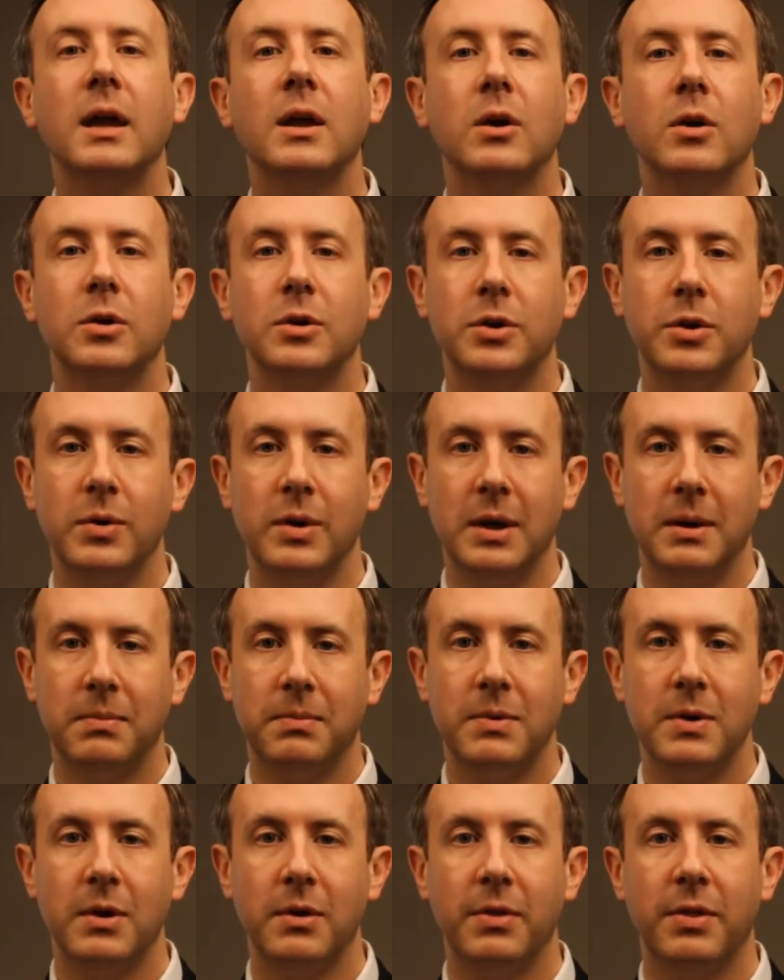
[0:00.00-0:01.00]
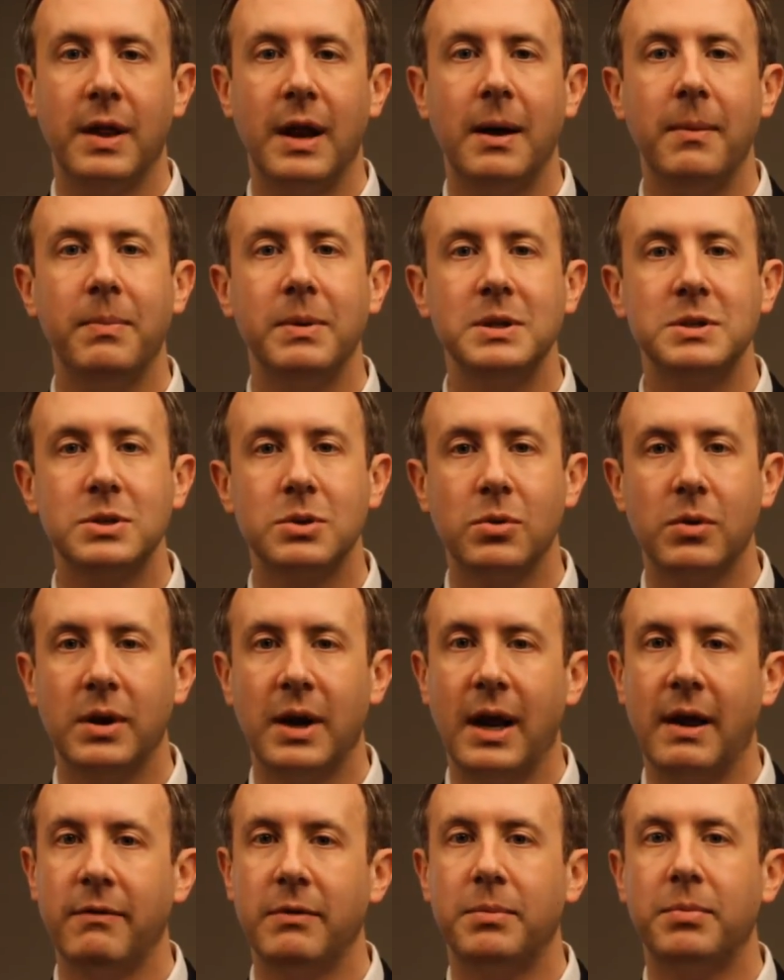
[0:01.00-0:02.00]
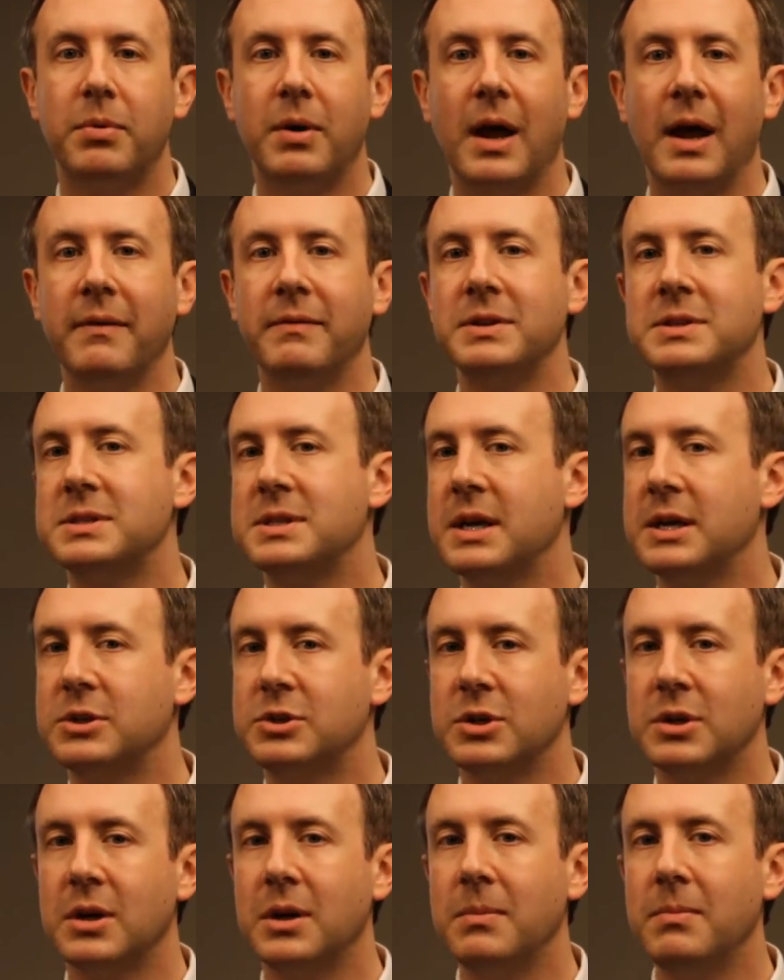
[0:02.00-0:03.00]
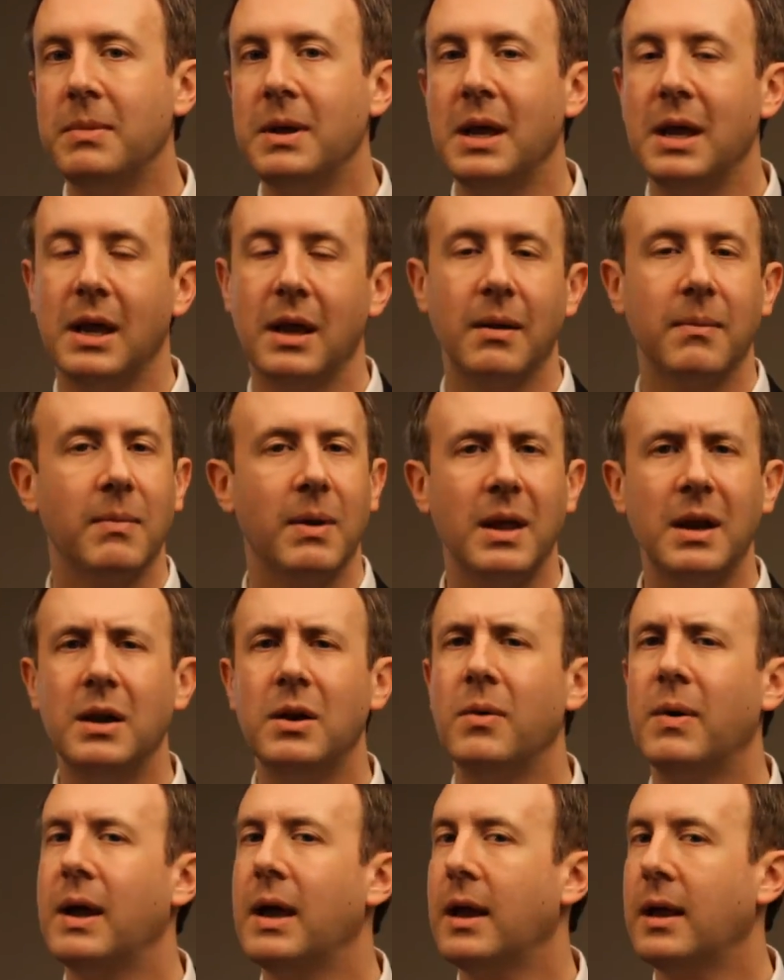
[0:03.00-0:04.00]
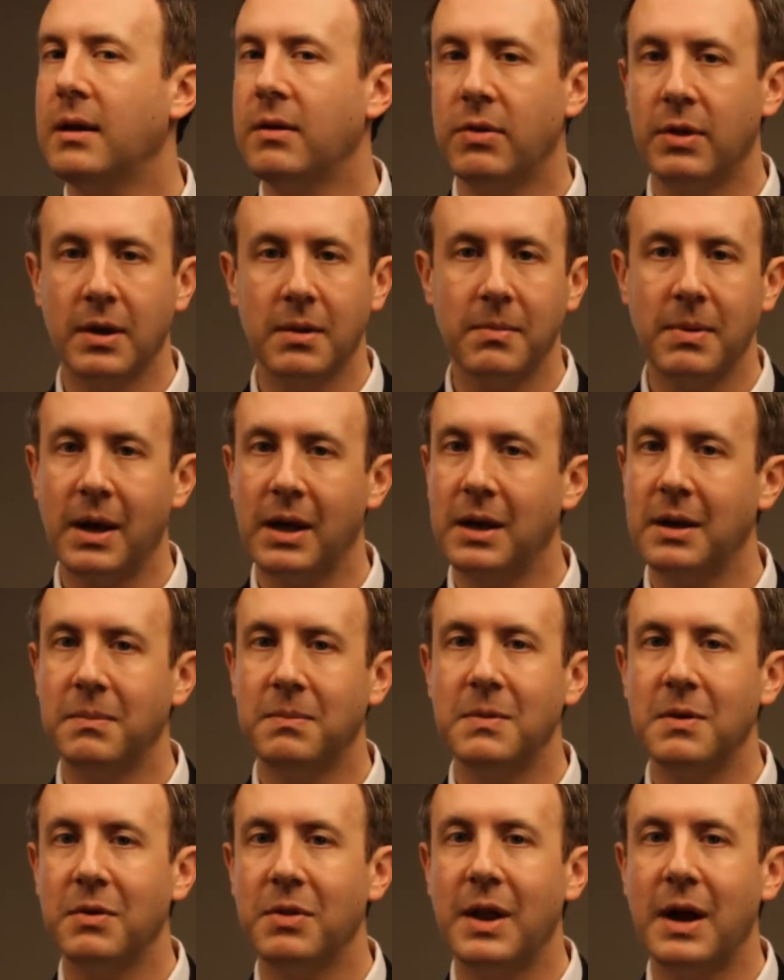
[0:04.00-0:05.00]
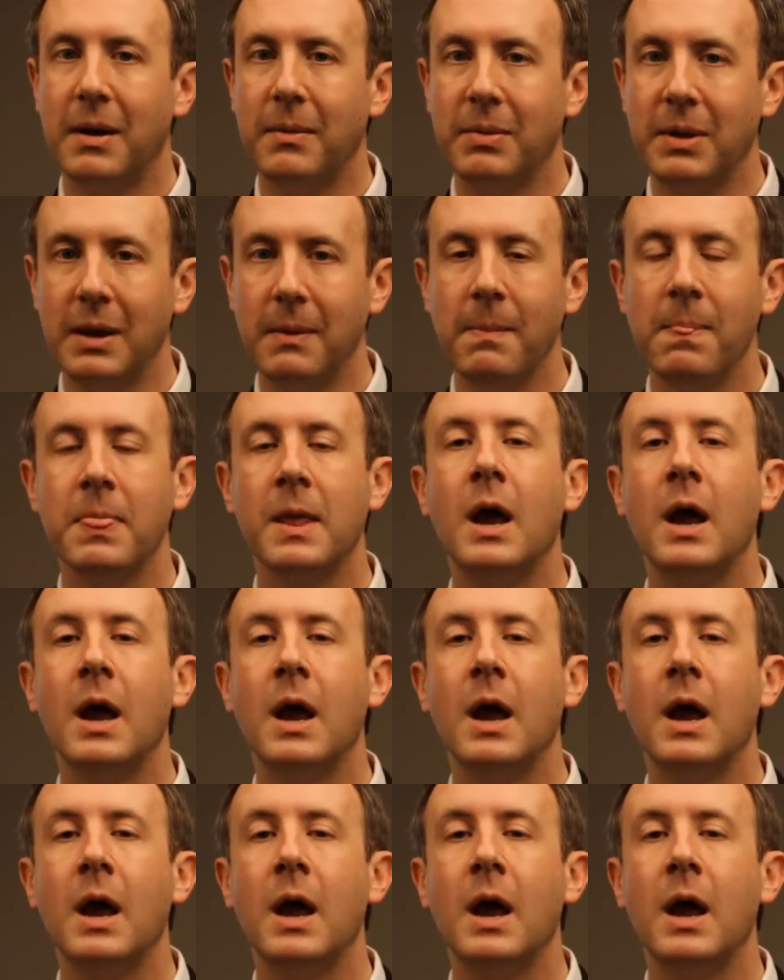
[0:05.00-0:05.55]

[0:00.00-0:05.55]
go to a hypnotherapy school to have a private session on me. I didn't know anything about hypnotherapy.